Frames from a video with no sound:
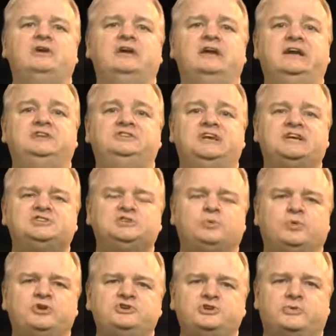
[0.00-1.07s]
and text the
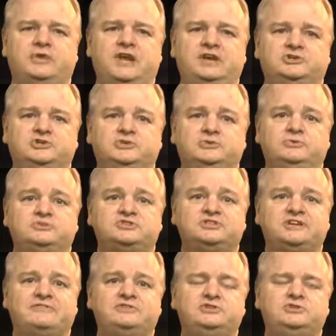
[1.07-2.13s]
word donate to
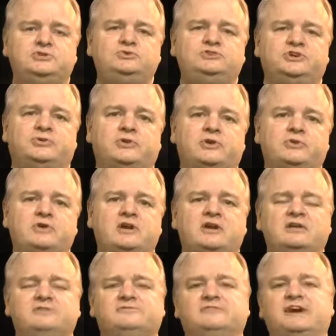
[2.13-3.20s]

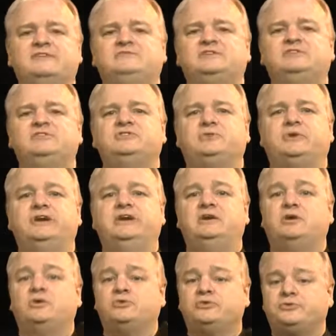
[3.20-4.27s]

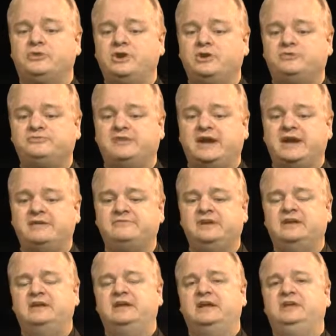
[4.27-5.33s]
720-573-0305,
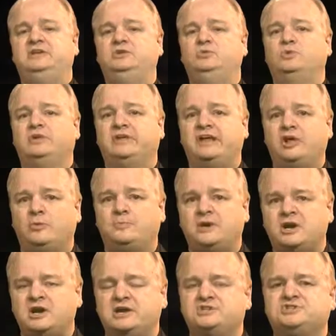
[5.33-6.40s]
and you will help
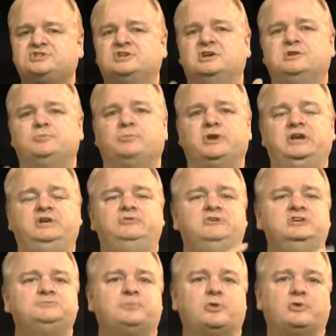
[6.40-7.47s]
us bring you
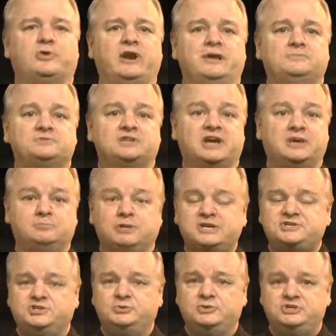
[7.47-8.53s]
these programs. God
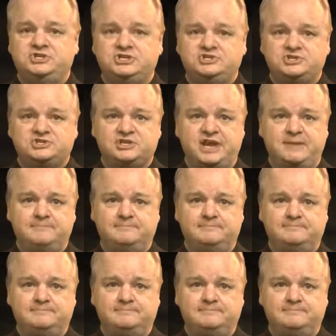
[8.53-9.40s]
bless you in Jesus' name.